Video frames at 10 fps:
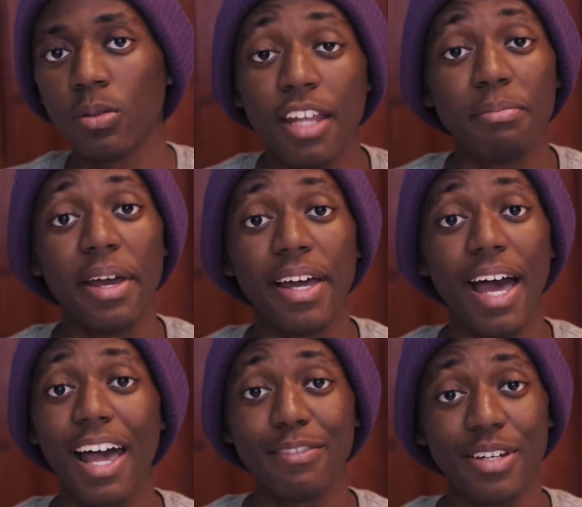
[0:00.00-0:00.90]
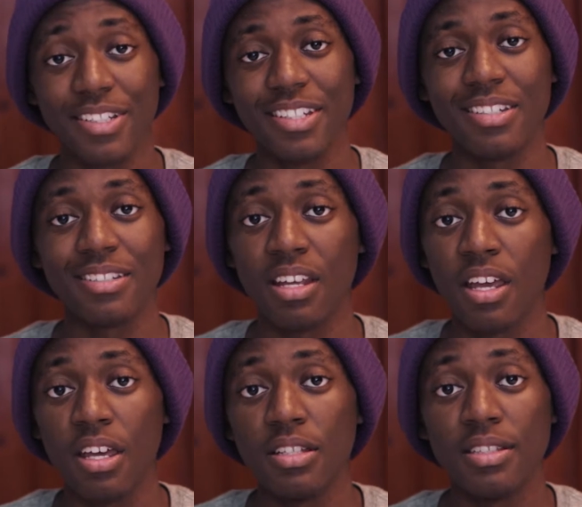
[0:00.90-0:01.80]
and my advice is
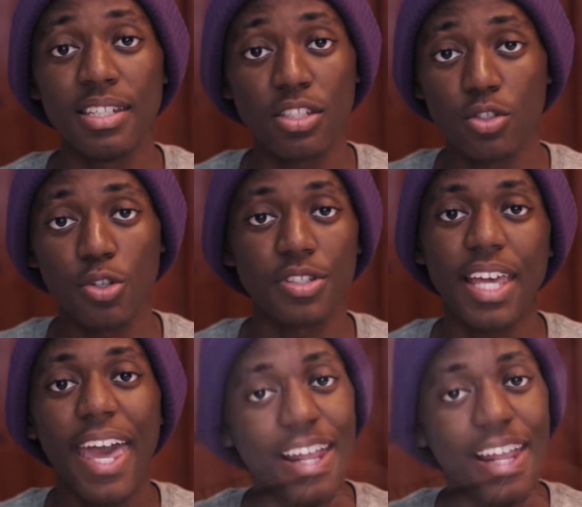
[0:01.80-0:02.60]
distrust